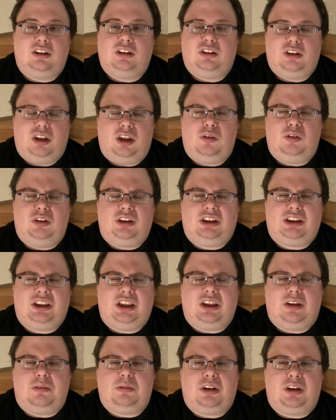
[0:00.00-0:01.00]
No, instead
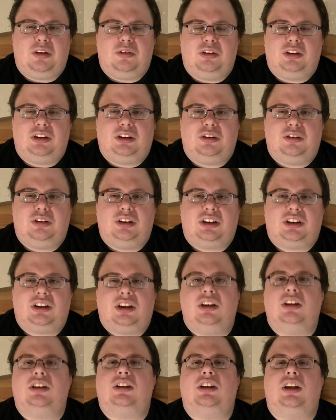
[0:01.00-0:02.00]
I'm going to
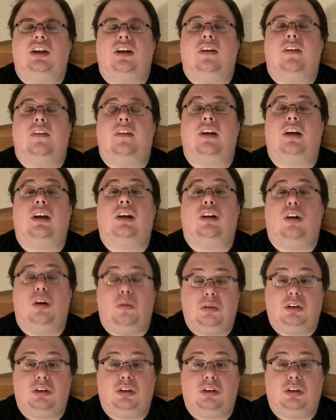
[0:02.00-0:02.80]
discuss the Commodore